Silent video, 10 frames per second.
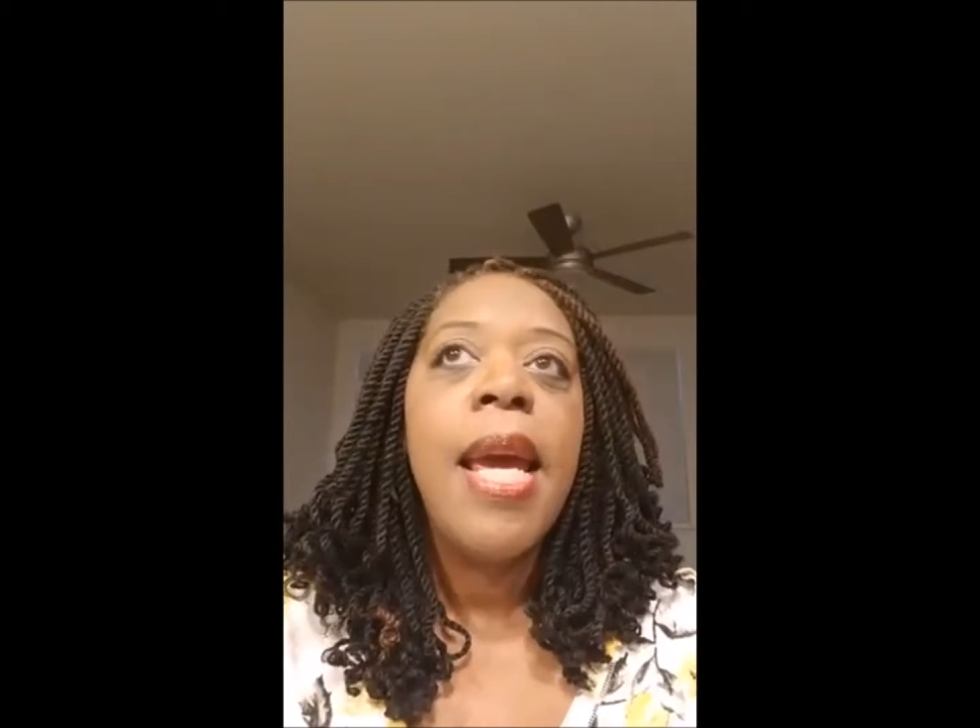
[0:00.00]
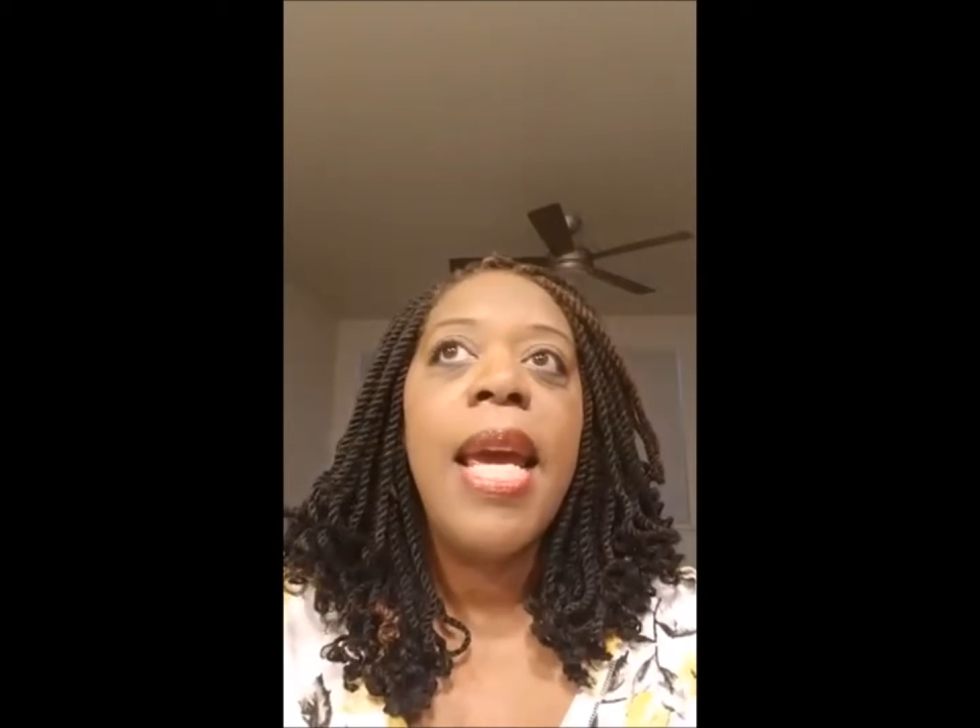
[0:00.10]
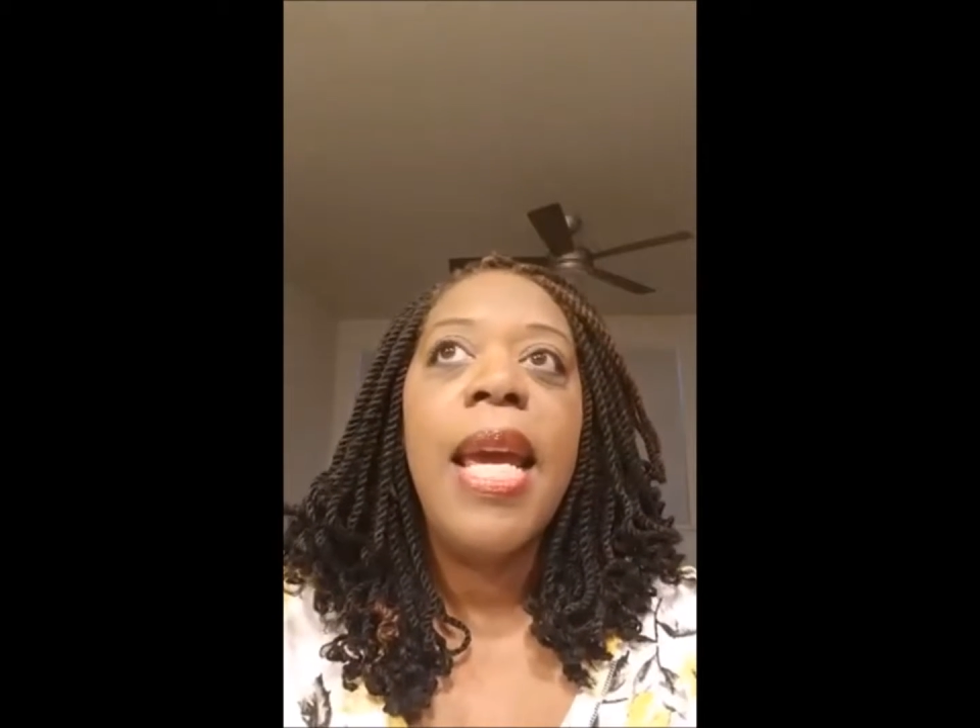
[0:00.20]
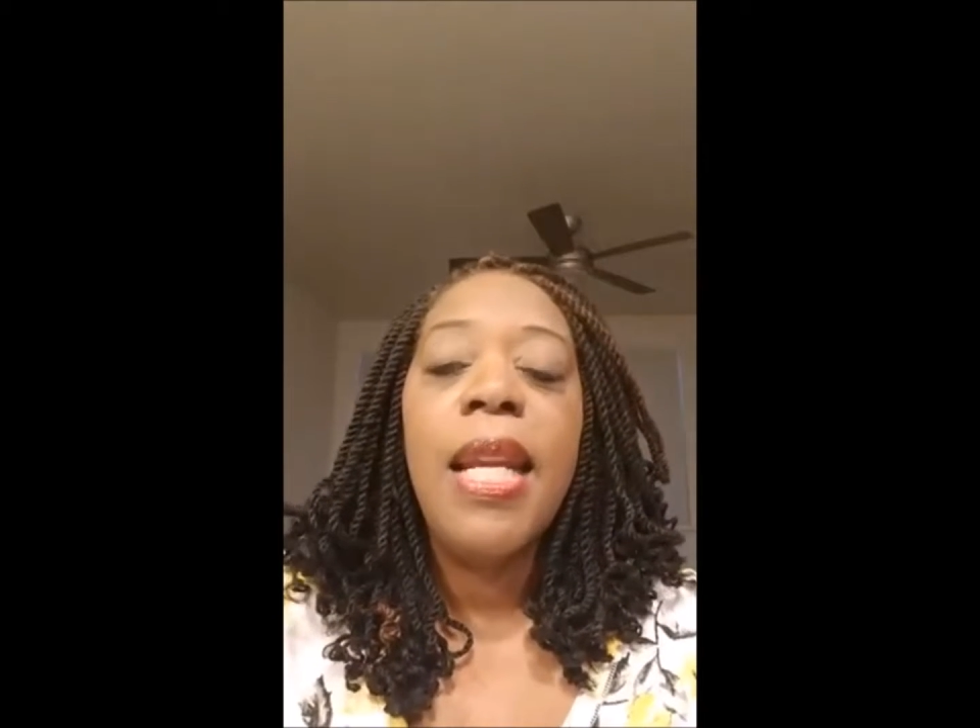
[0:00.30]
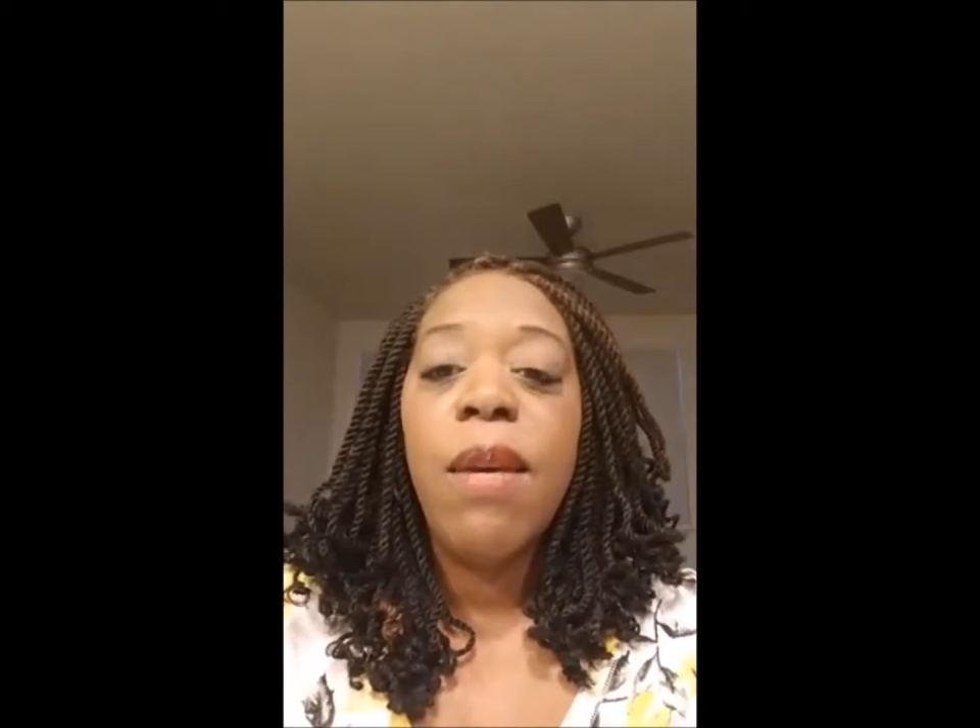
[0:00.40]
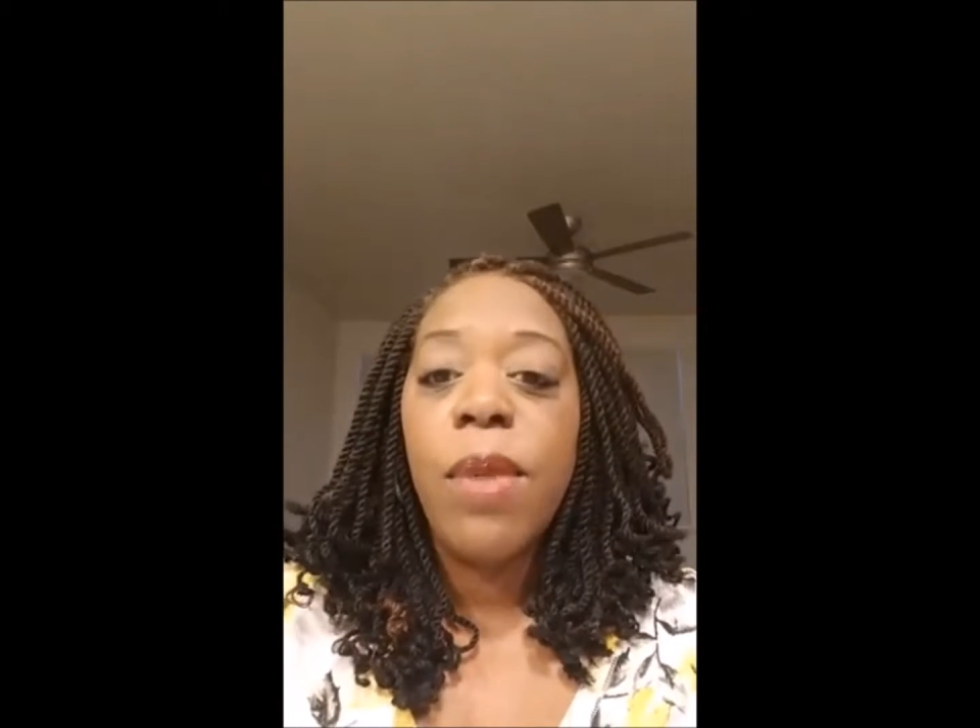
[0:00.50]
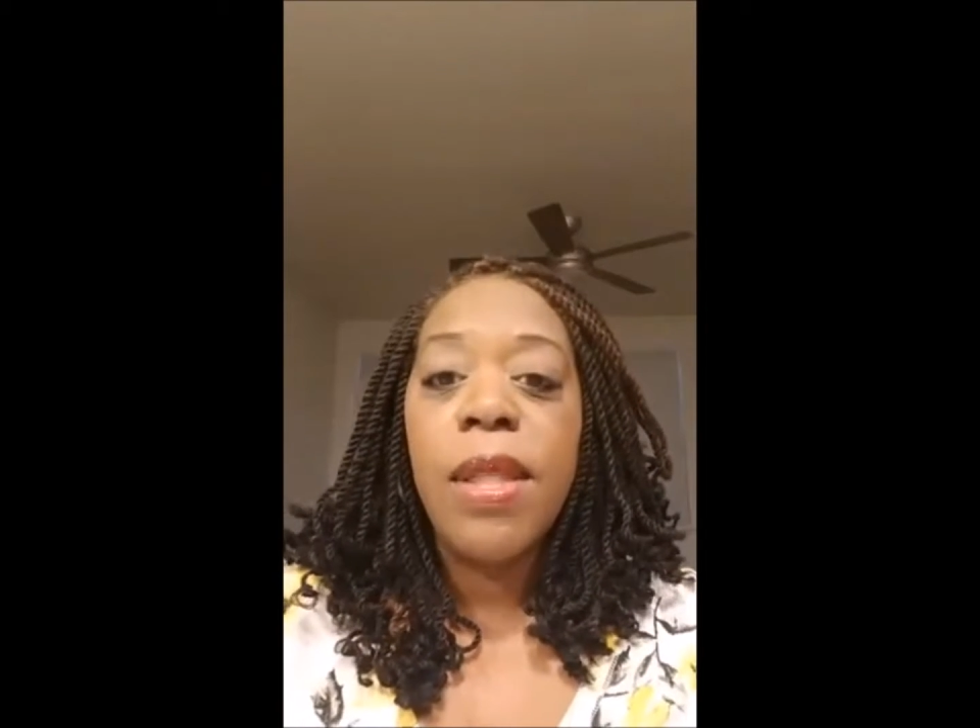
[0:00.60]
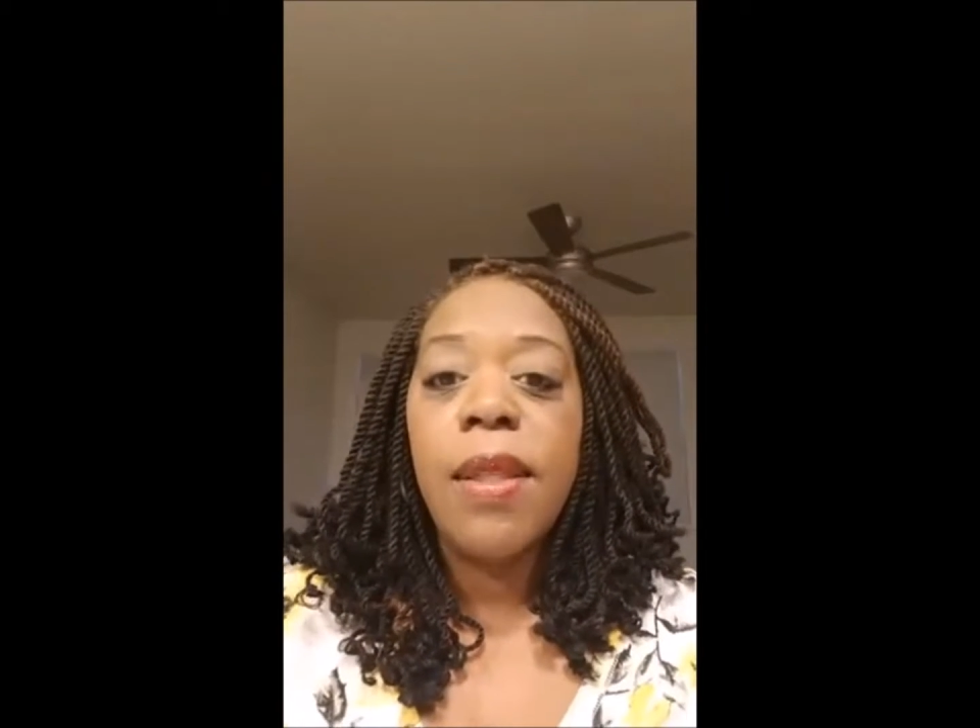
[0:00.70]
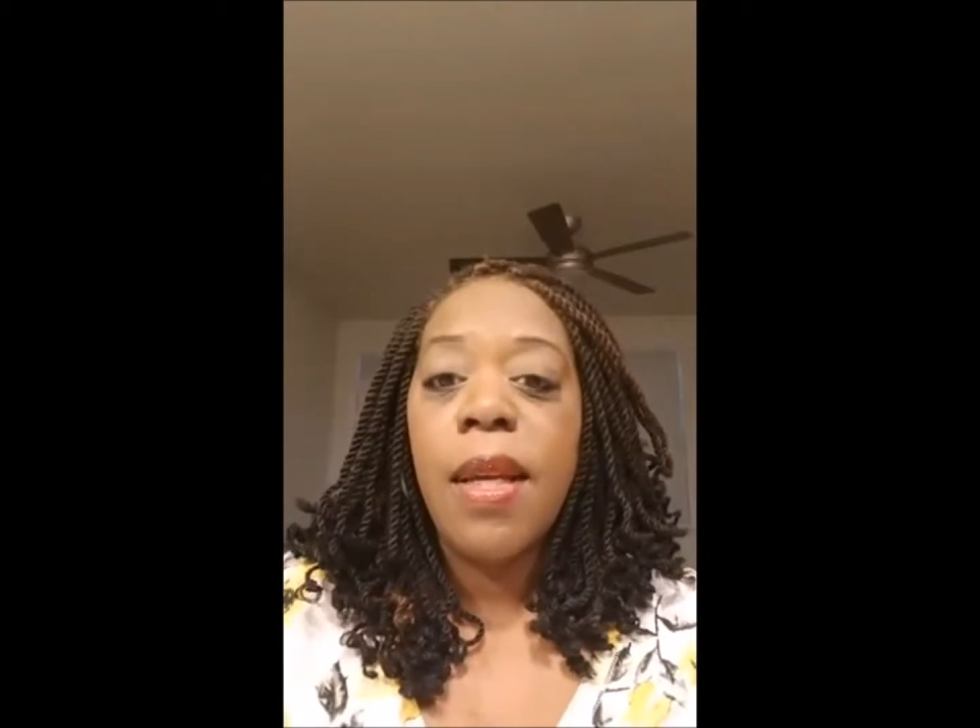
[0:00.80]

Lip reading: And it was